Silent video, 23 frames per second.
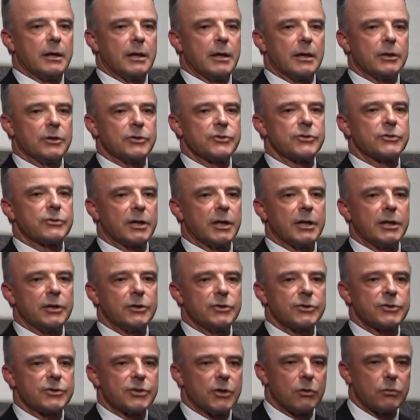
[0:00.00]
An
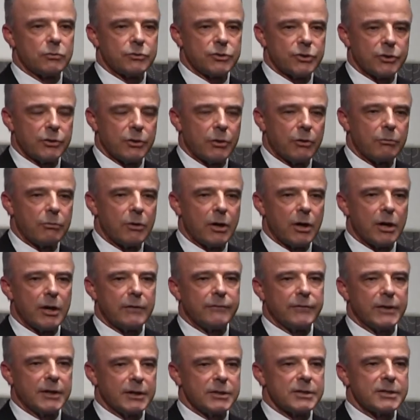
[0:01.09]
Australian soldier
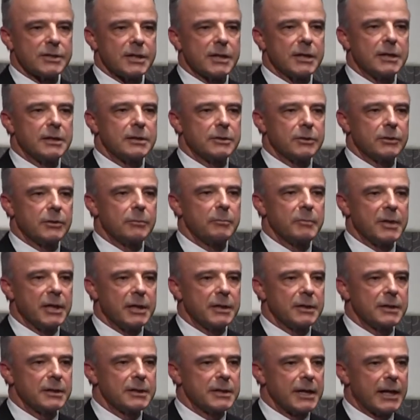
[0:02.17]
arriving said to the
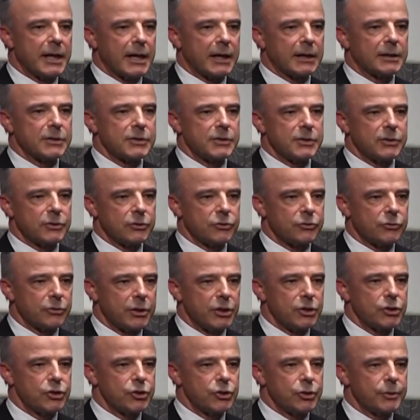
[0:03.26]
men in the darkness in the
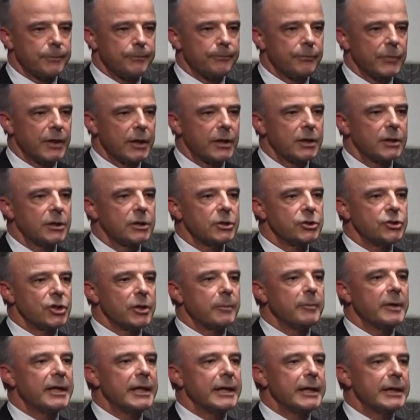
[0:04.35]
trench,
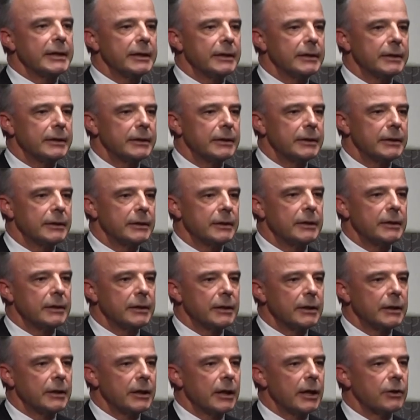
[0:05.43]
"Jim here?"
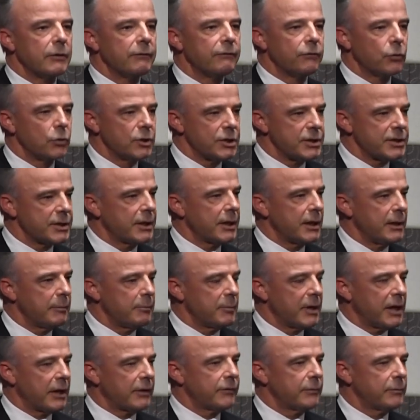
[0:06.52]
And a voice came
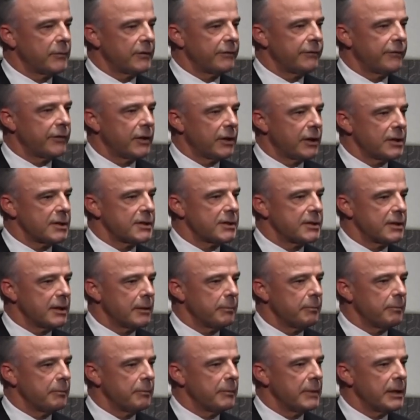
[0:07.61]
back from the fire
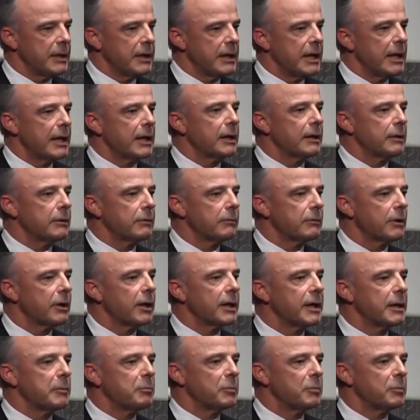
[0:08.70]
step, "Yeah, right here,